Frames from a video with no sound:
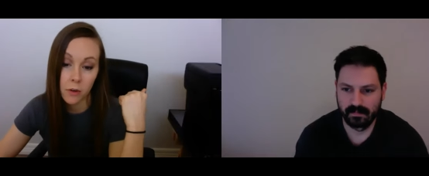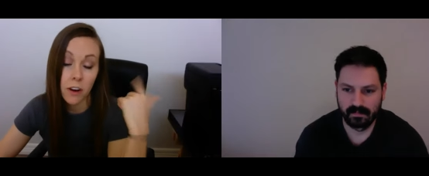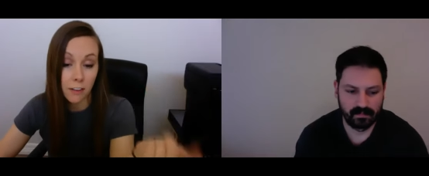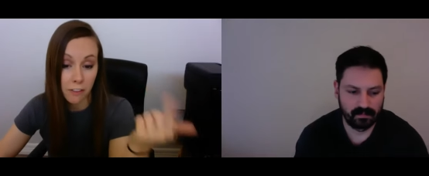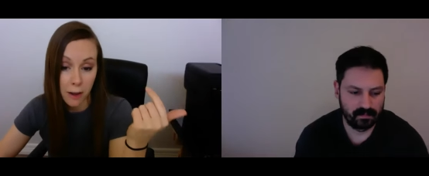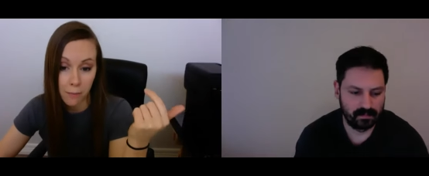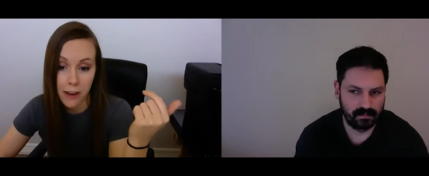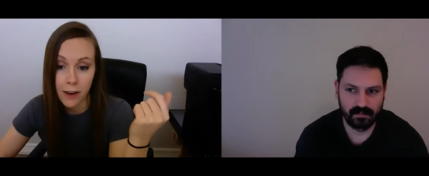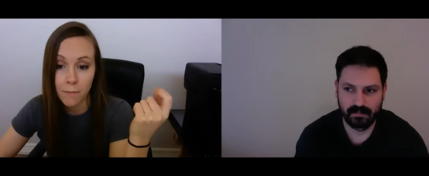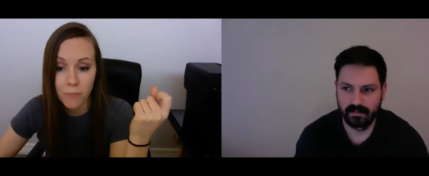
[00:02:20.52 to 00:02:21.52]
Speaker 1: creative
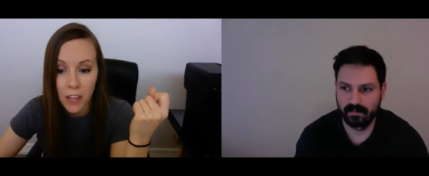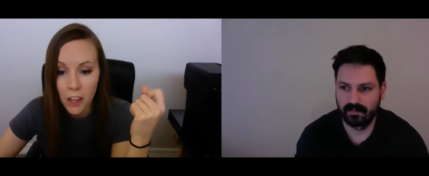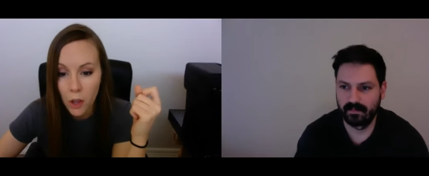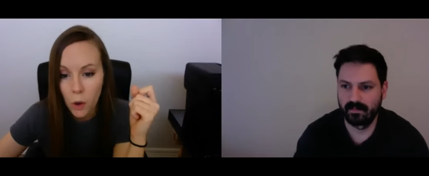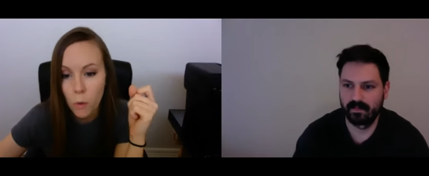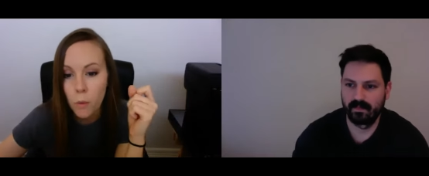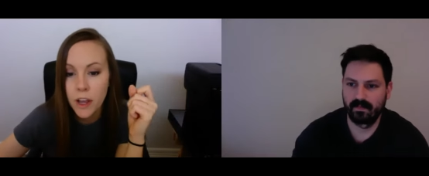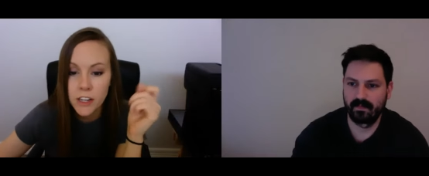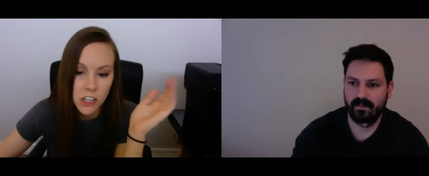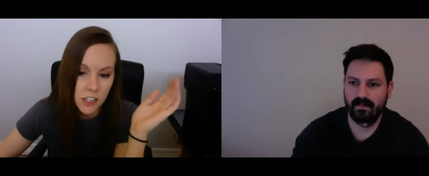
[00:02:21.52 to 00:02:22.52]
campaign,
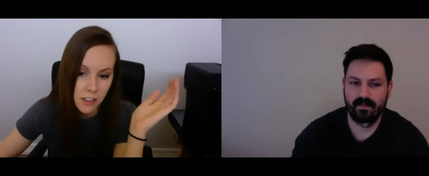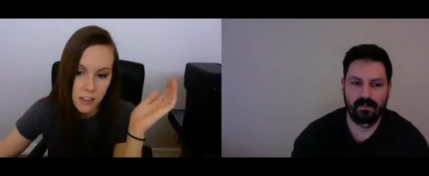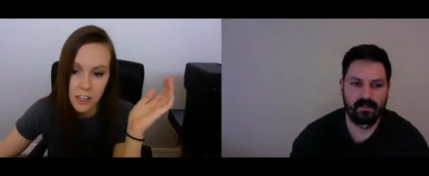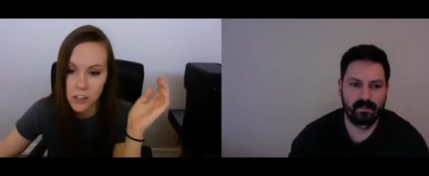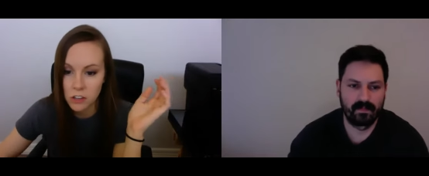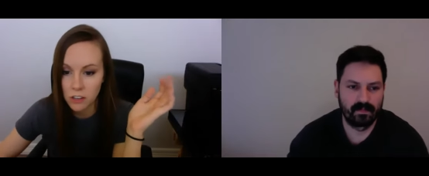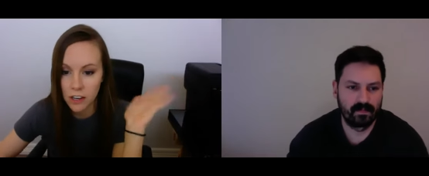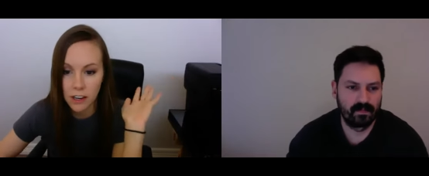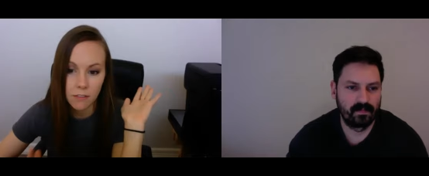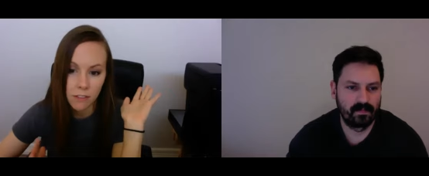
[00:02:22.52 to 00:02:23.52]
which is
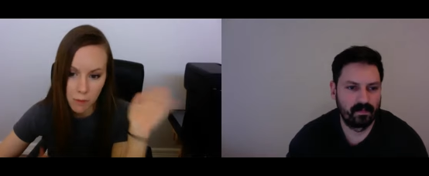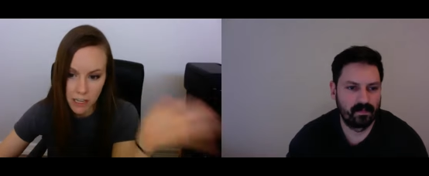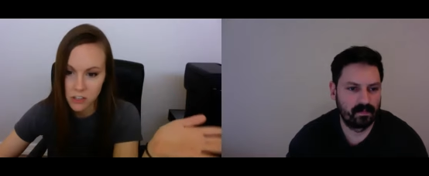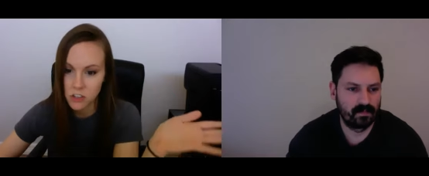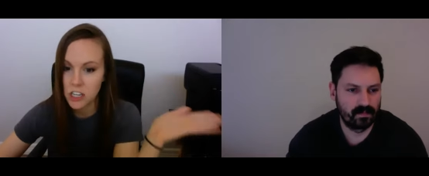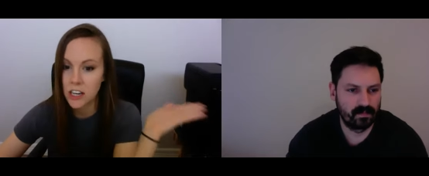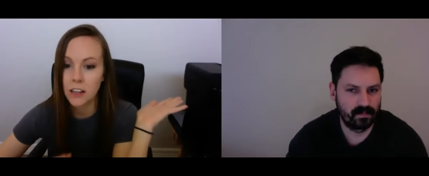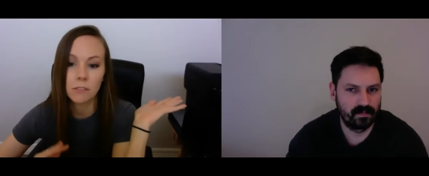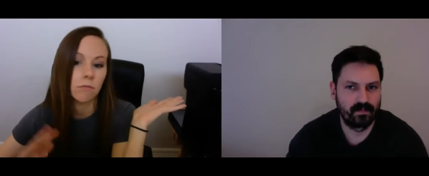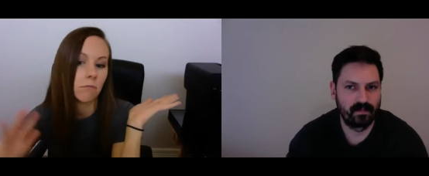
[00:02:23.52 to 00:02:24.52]
essentially the
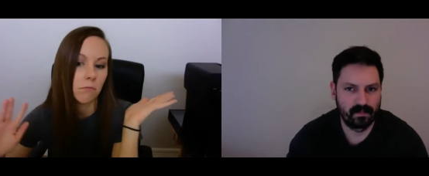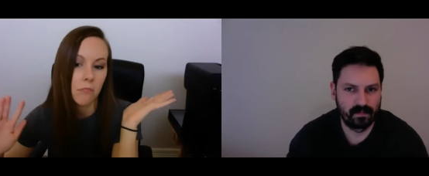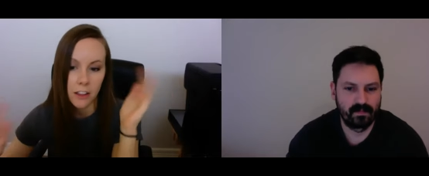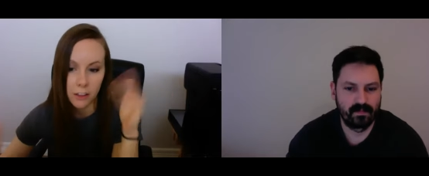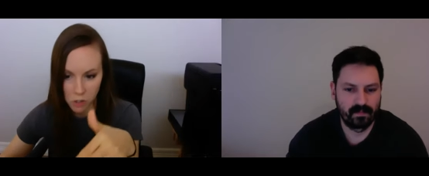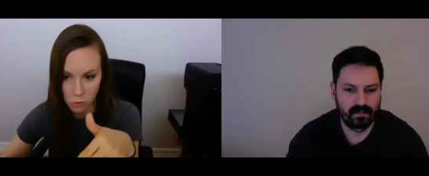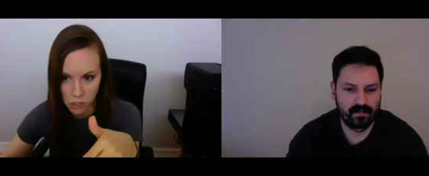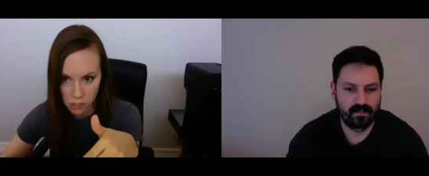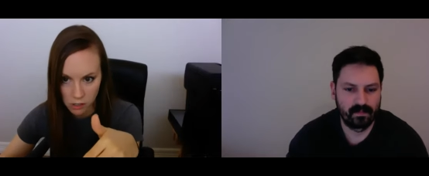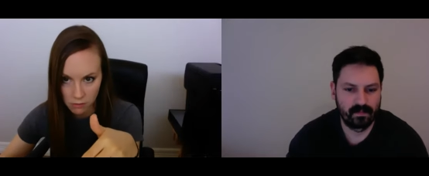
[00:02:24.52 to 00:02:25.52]
messaging and the
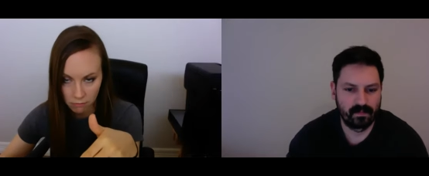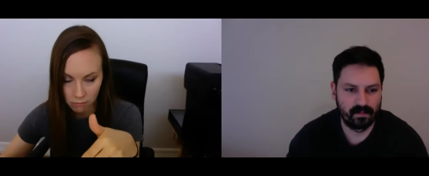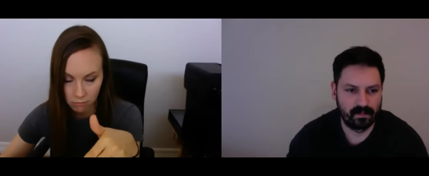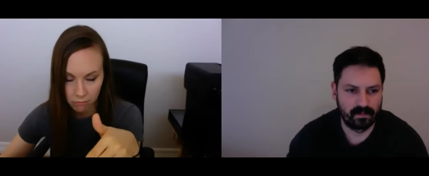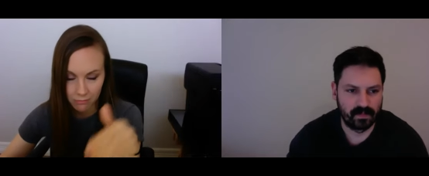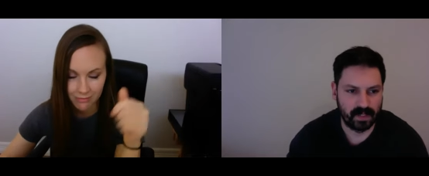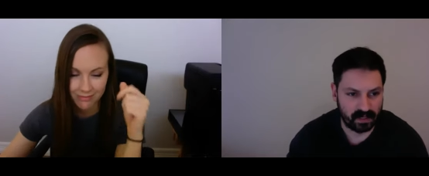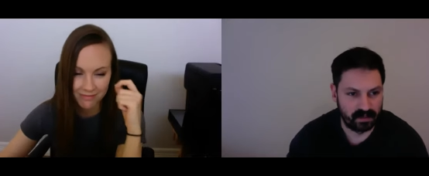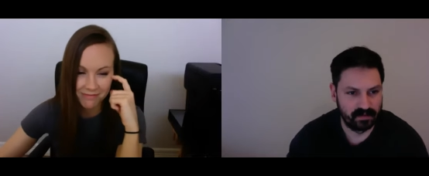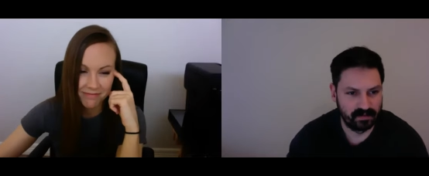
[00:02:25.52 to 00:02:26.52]
visuals.
Speaker 2: Yeah.
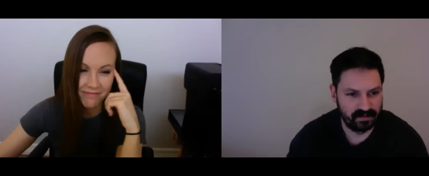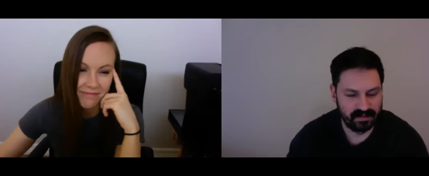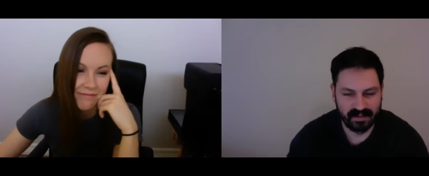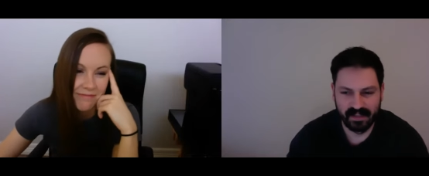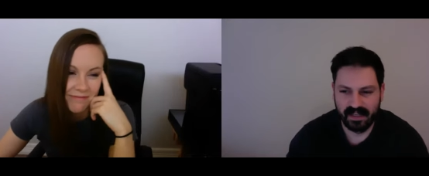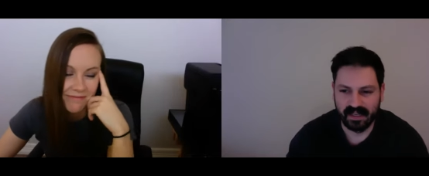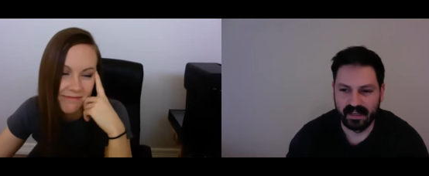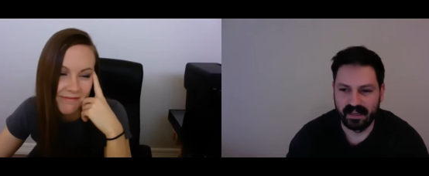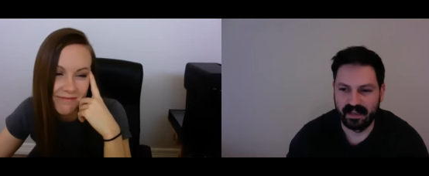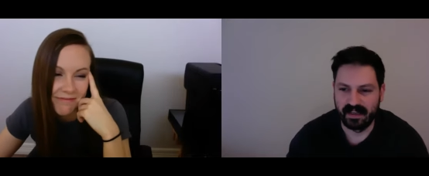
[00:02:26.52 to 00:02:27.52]

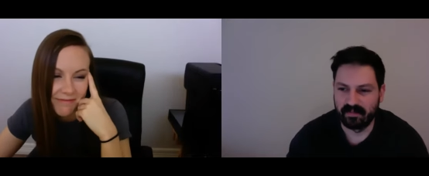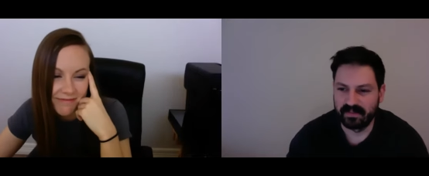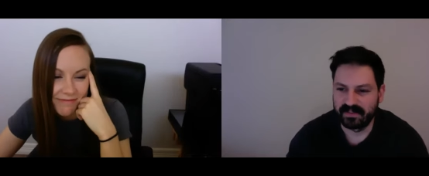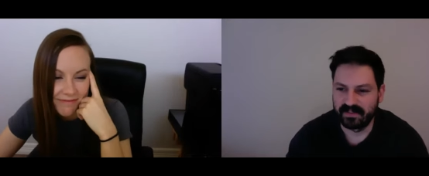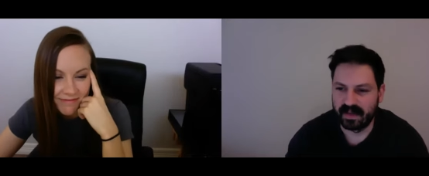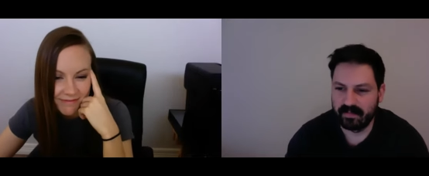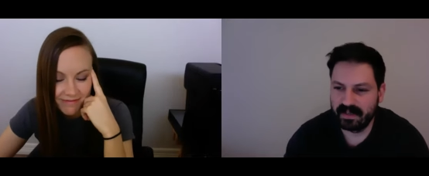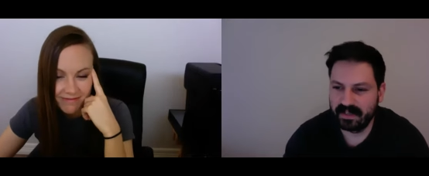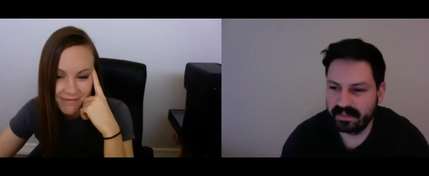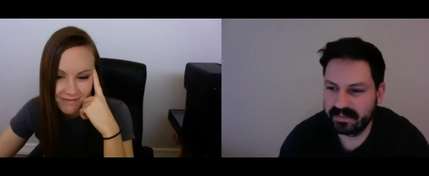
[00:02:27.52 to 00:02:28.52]
Um, so I'm
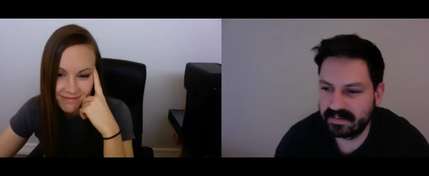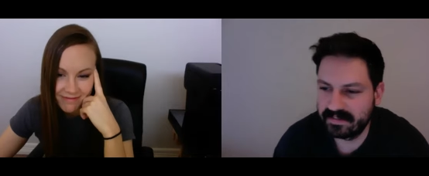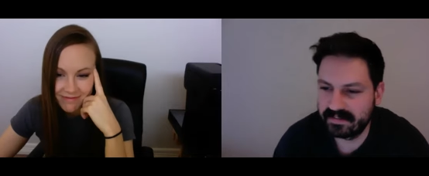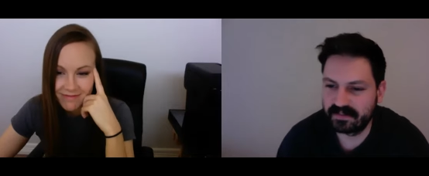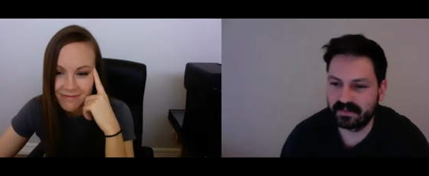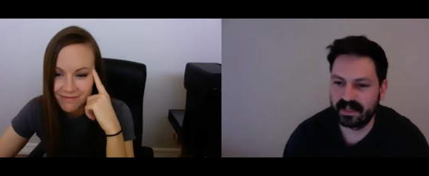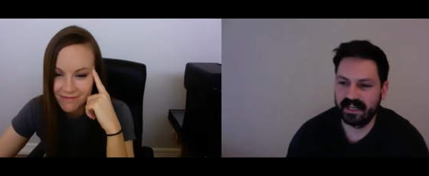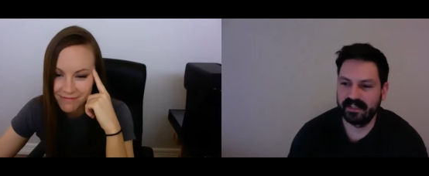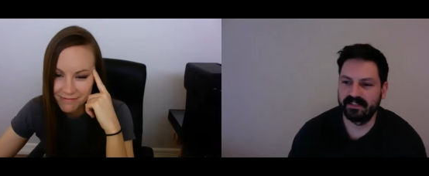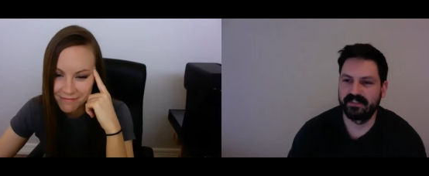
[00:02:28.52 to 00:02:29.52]
gonna try
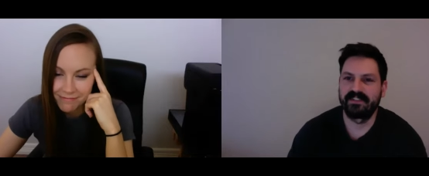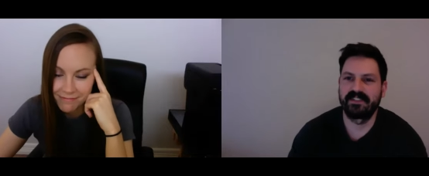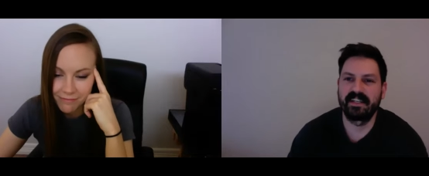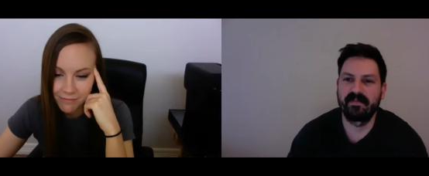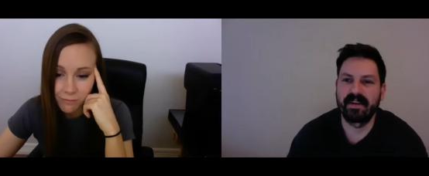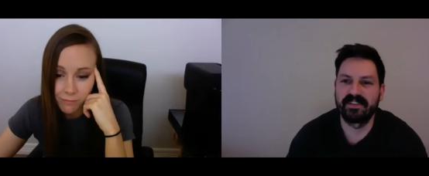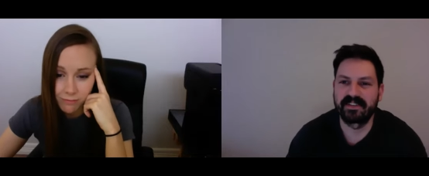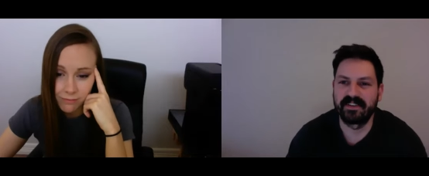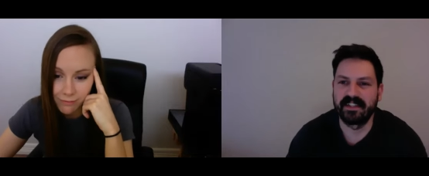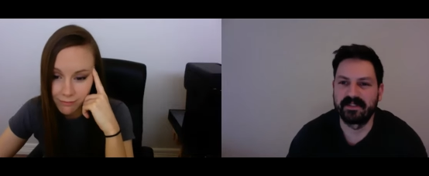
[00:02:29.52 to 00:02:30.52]
and share my
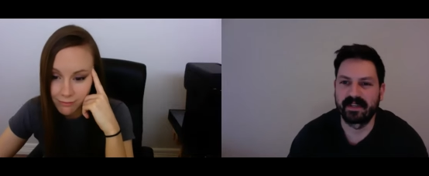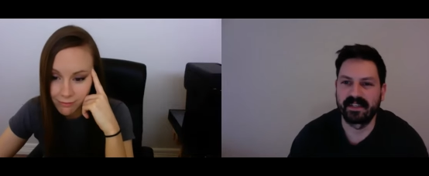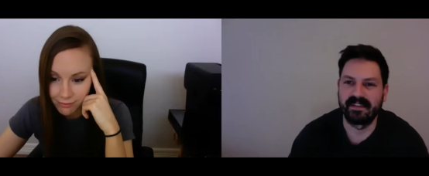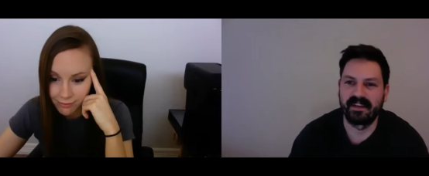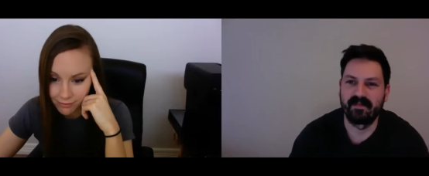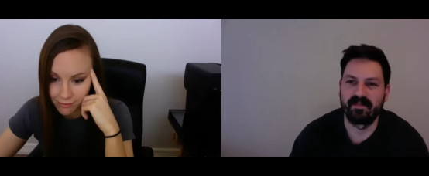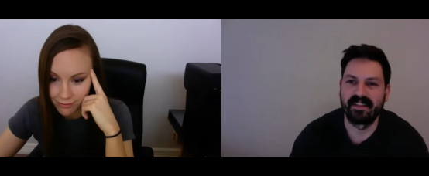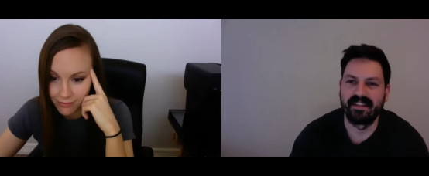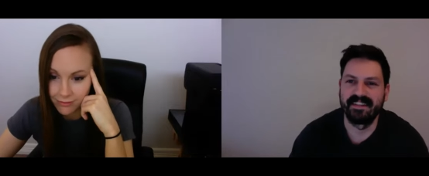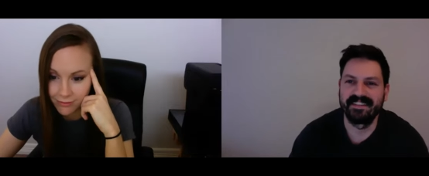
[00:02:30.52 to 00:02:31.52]
screen so I can talk
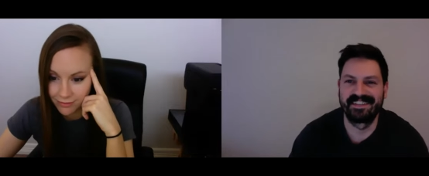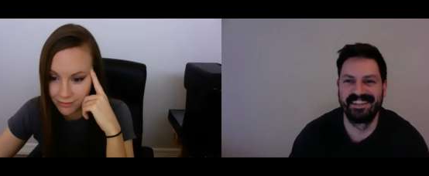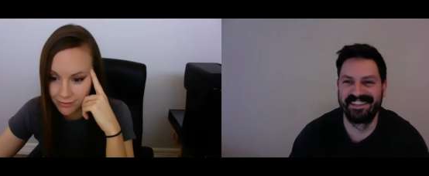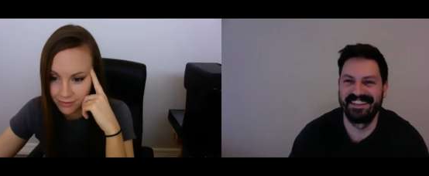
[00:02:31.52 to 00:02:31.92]
about this